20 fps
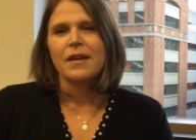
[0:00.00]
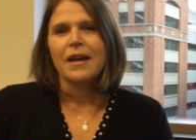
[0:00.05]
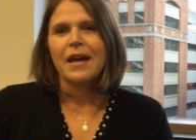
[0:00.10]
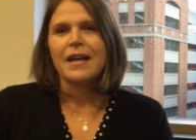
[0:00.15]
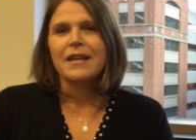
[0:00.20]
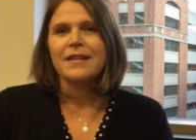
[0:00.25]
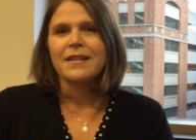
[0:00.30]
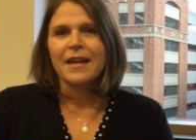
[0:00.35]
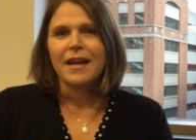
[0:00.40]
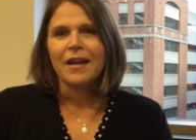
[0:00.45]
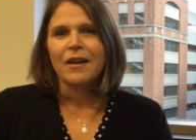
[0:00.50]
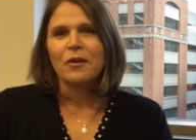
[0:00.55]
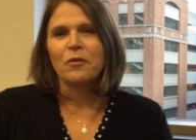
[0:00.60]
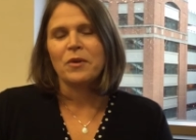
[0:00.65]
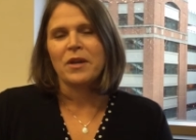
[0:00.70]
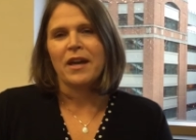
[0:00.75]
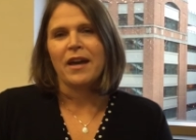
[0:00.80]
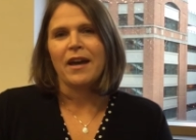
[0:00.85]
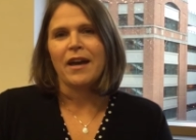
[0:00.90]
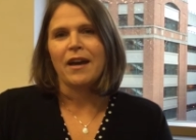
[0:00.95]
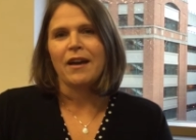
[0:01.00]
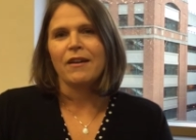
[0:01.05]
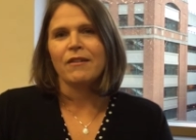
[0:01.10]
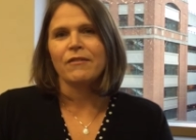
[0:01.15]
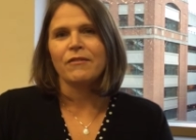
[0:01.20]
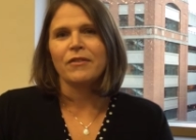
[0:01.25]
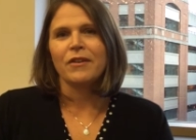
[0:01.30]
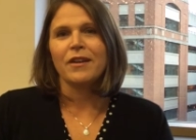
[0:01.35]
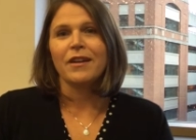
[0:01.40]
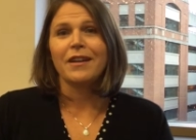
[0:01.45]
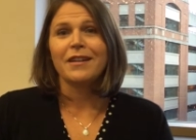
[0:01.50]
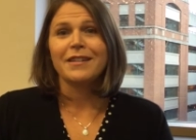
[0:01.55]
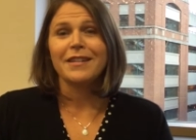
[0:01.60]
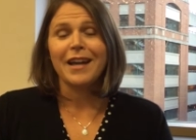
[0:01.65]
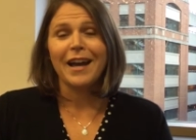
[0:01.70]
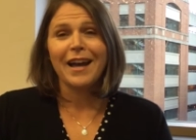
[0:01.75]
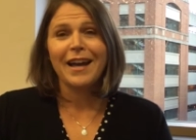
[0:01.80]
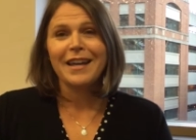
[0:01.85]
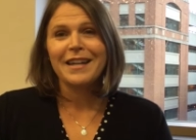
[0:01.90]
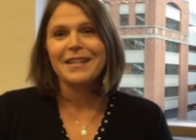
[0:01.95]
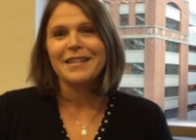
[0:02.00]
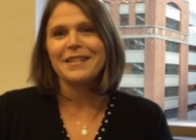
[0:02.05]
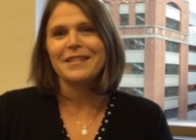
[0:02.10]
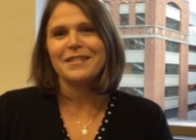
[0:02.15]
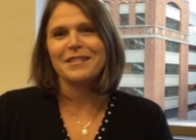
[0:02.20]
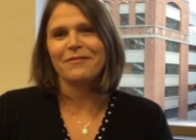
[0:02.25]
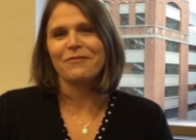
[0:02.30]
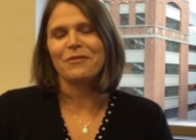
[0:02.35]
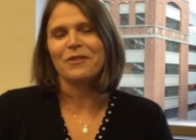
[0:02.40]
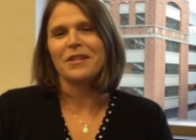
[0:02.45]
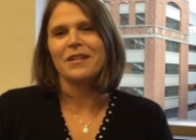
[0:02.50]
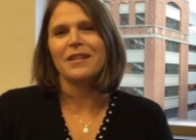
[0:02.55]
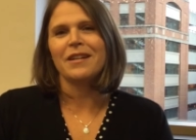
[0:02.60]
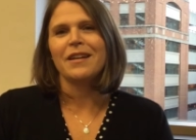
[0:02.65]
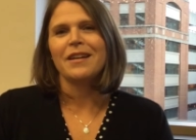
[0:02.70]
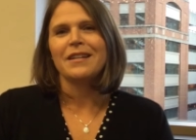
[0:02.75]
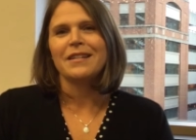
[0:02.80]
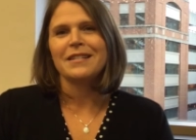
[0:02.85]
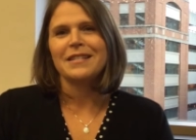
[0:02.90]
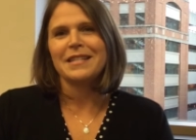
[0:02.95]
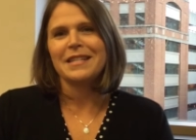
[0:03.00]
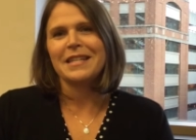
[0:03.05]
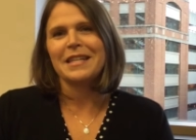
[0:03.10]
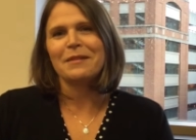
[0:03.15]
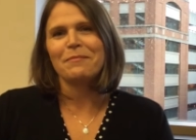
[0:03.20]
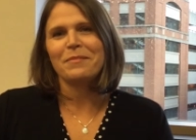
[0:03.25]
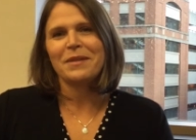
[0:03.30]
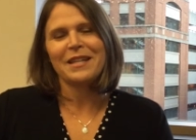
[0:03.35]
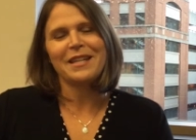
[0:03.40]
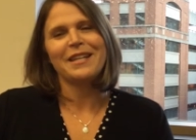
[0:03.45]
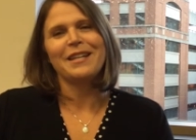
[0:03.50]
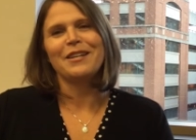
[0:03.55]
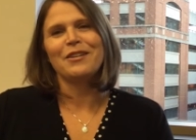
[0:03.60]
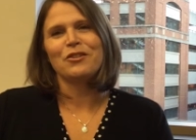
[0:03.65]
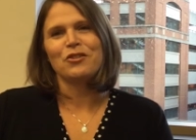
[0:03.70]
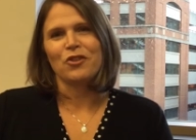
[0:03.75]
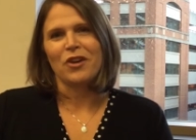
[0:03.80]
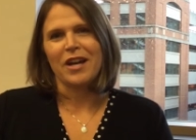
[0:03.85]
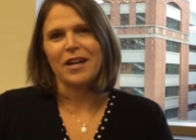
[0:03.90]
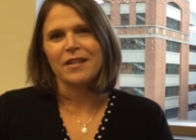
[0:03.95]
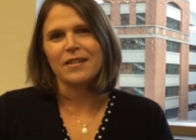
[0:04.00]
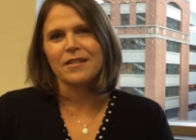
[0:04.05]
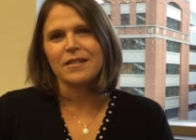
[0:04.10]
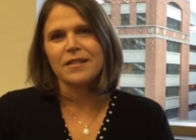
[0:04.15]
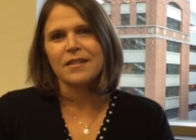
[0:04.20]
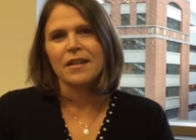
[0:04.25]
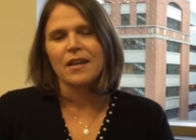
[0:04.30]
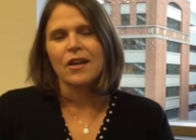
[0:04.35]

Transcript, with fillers: and now we have nine different DNP tracks.